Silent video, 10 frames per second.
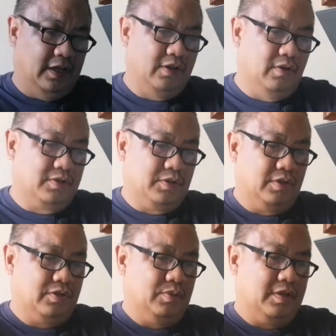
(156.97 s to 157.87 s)
and also
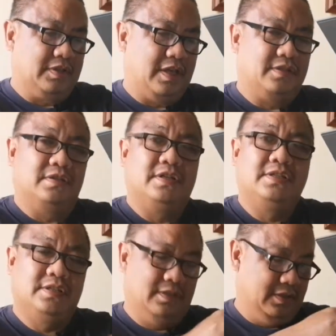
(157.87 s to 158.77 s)
their two accessories.
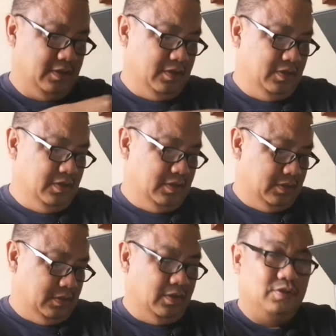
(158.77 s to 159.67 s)

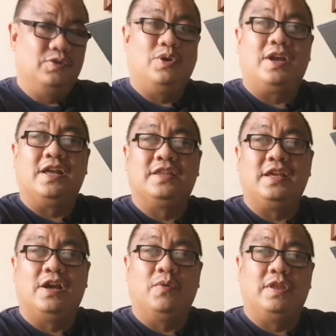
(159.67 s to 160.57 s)
So I can
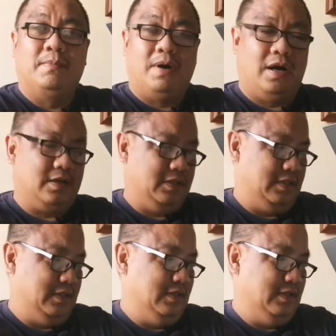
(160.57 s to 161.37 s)
take away the box.